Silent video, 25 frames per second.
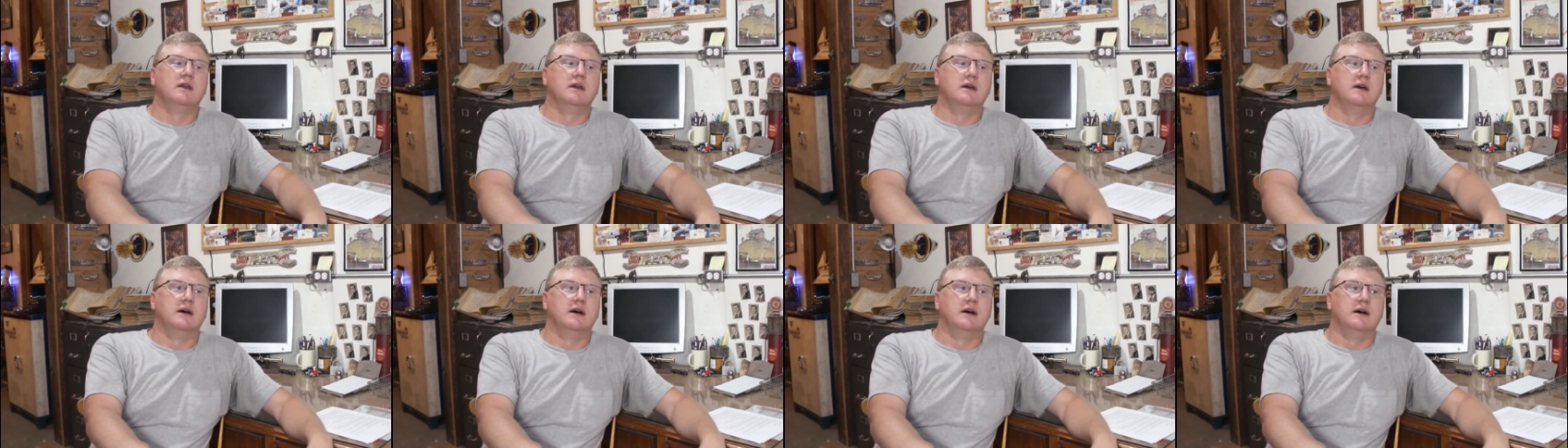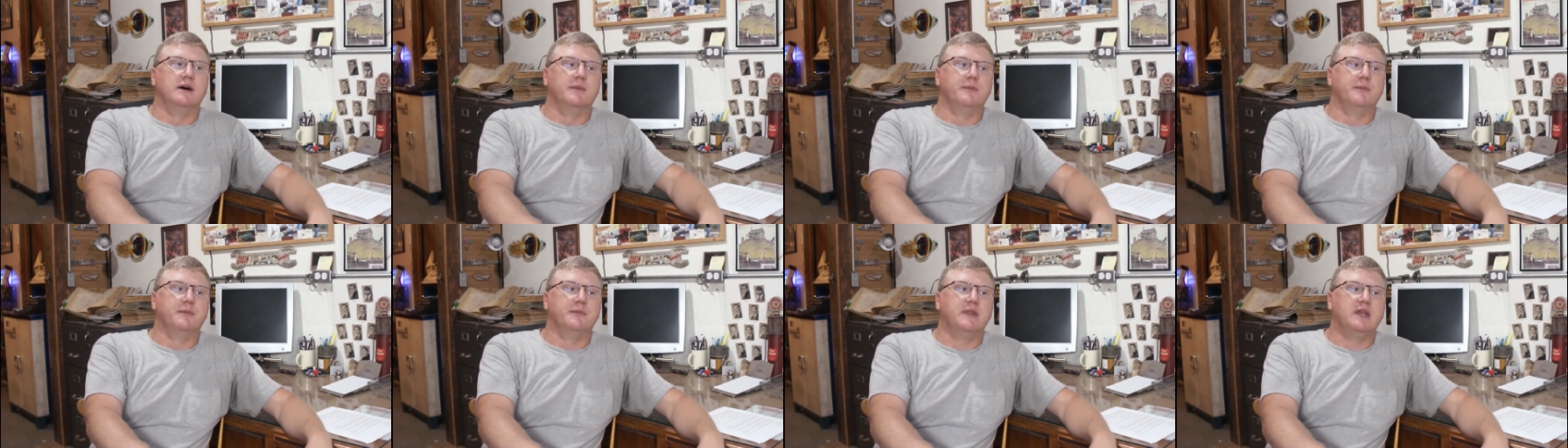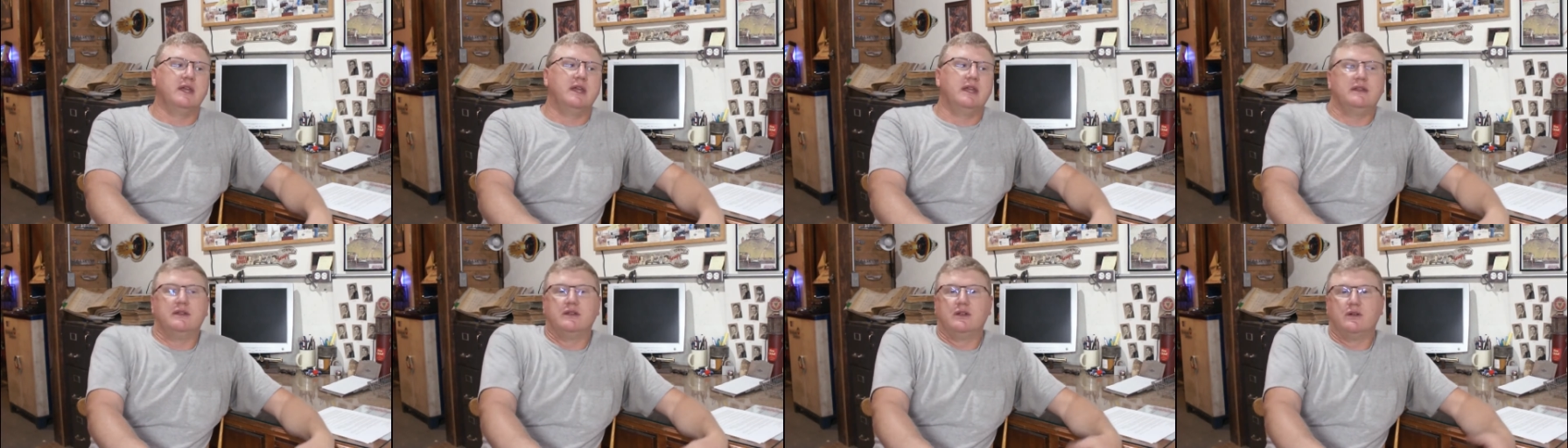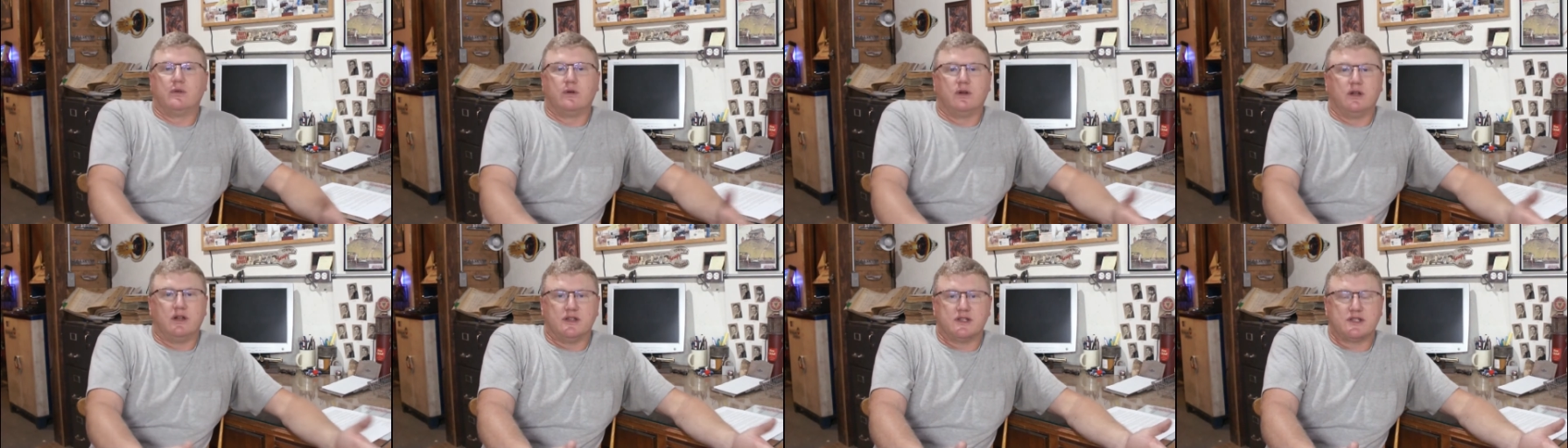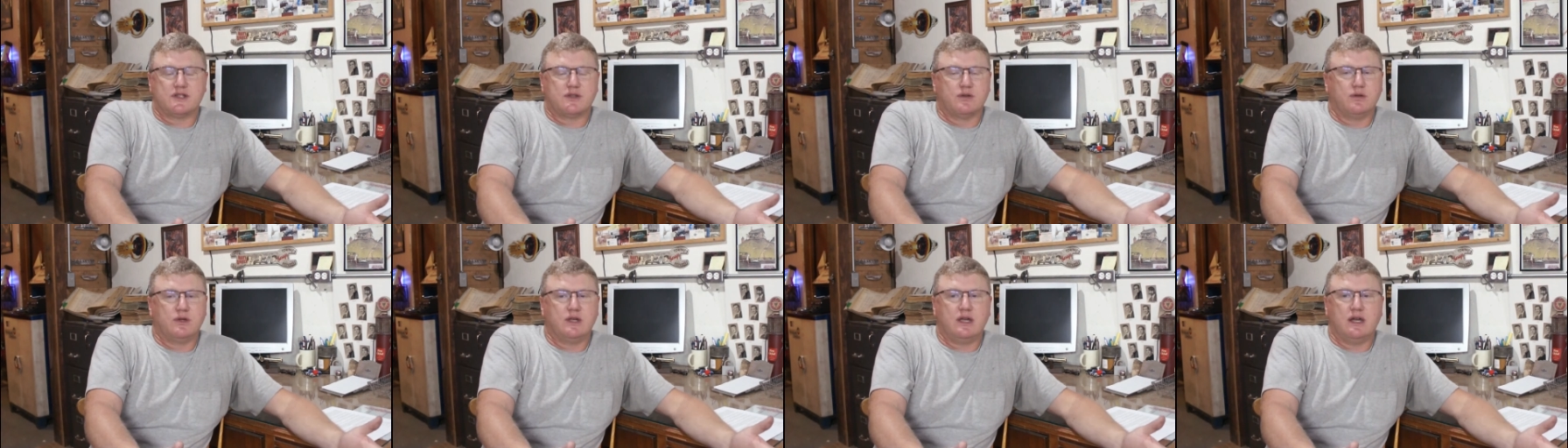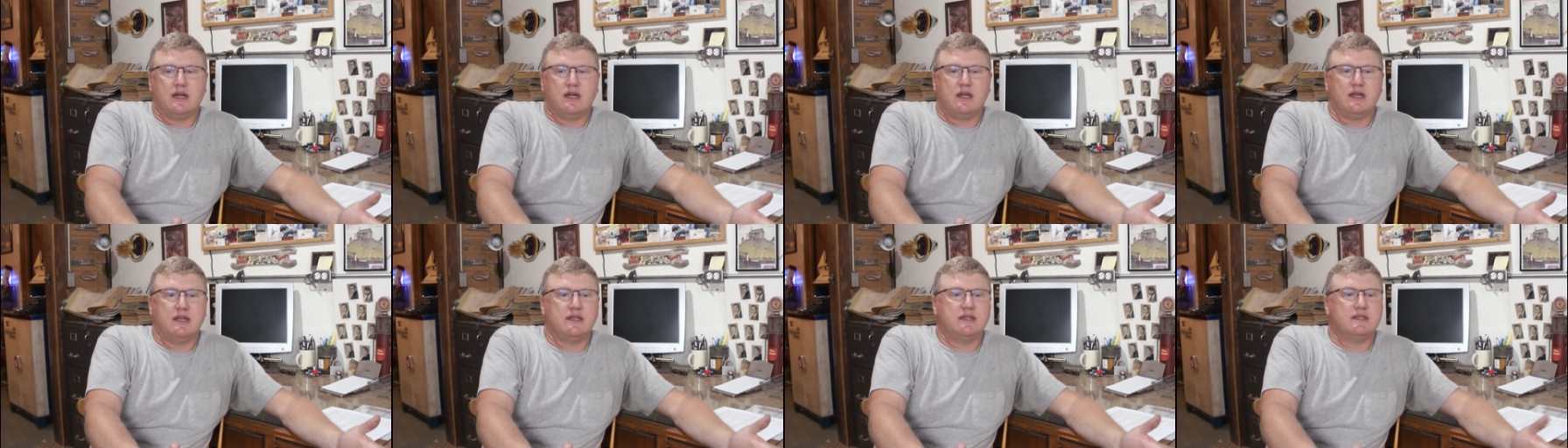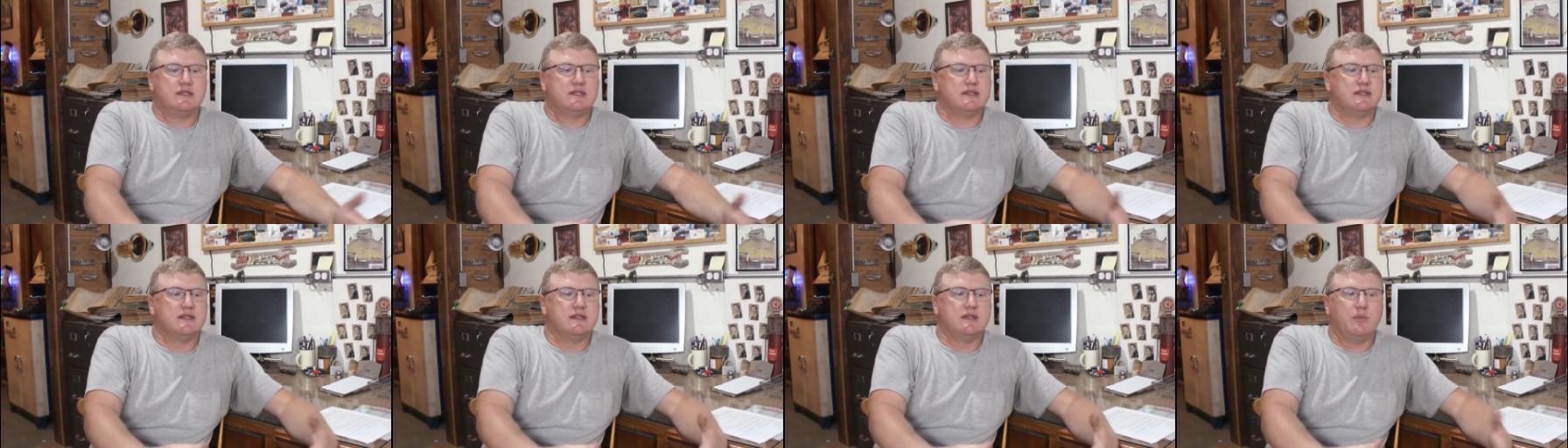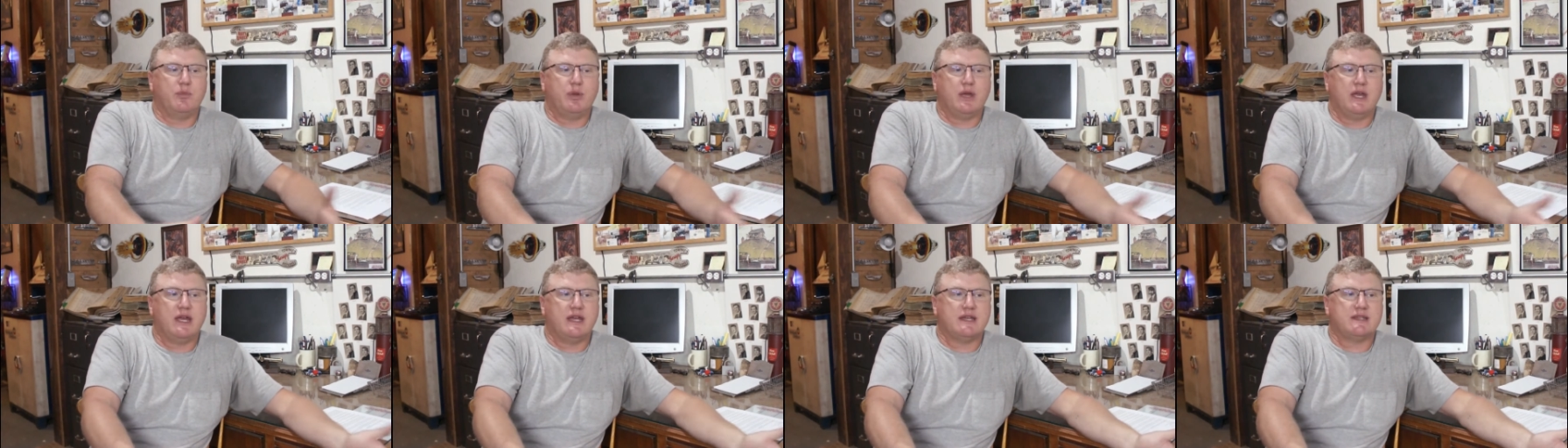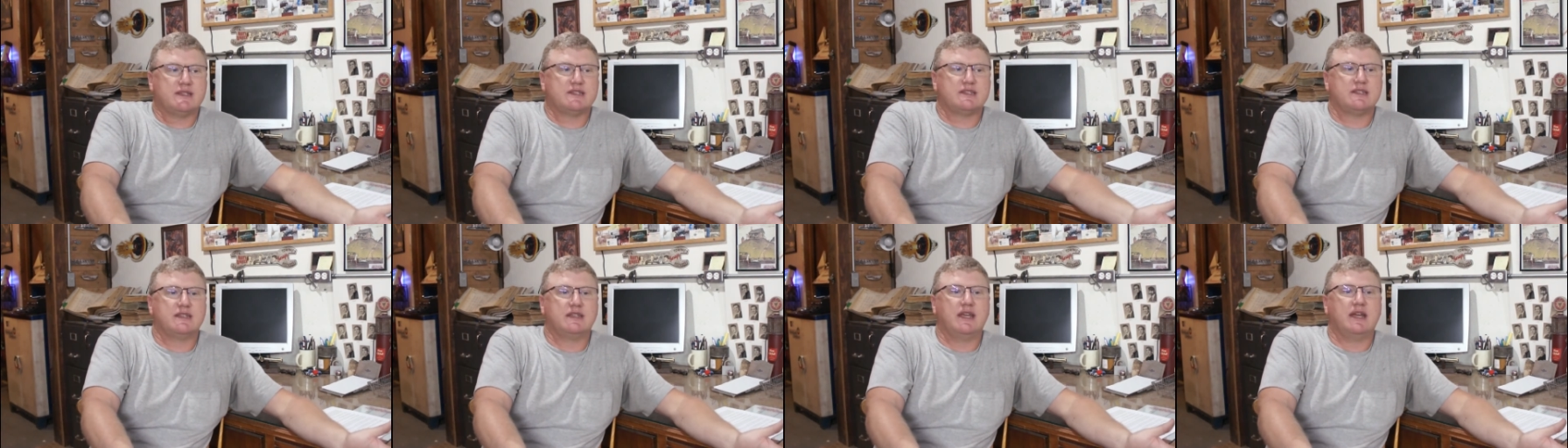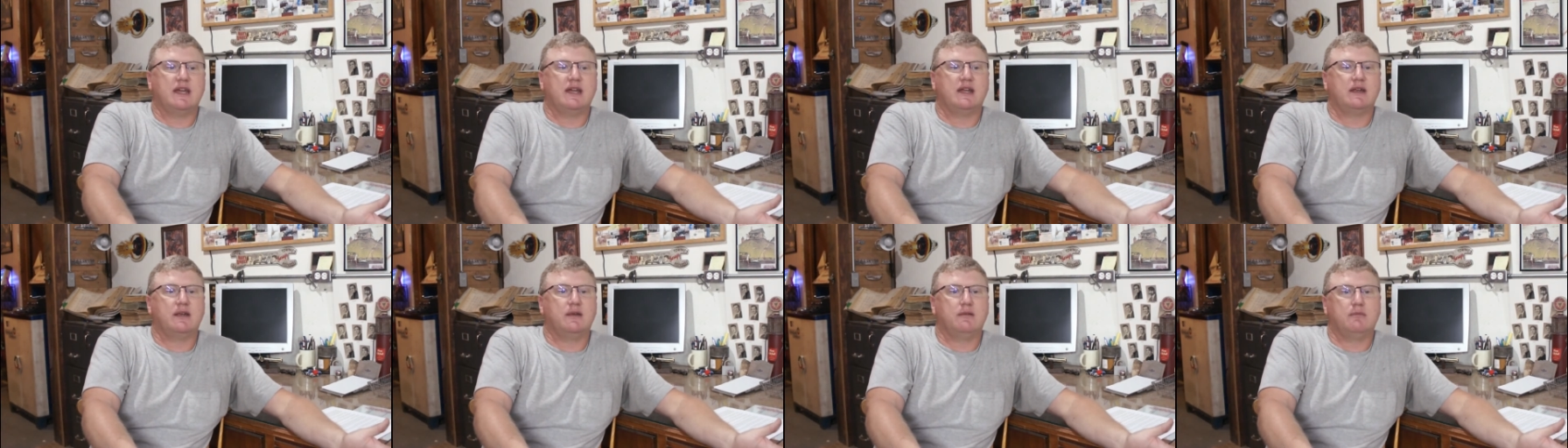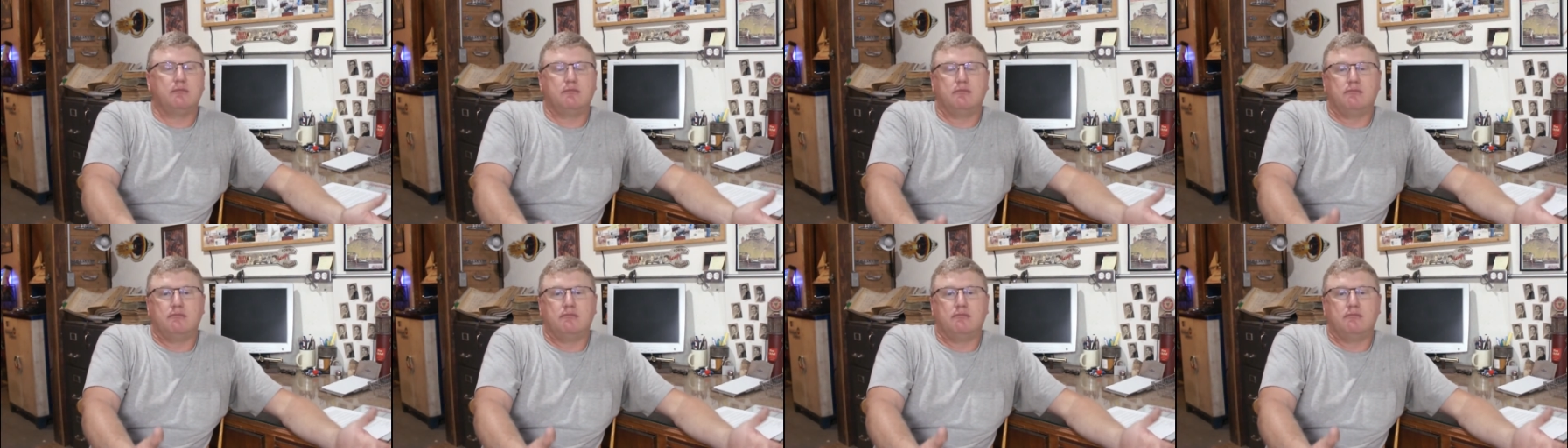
And there were also guys in the past that,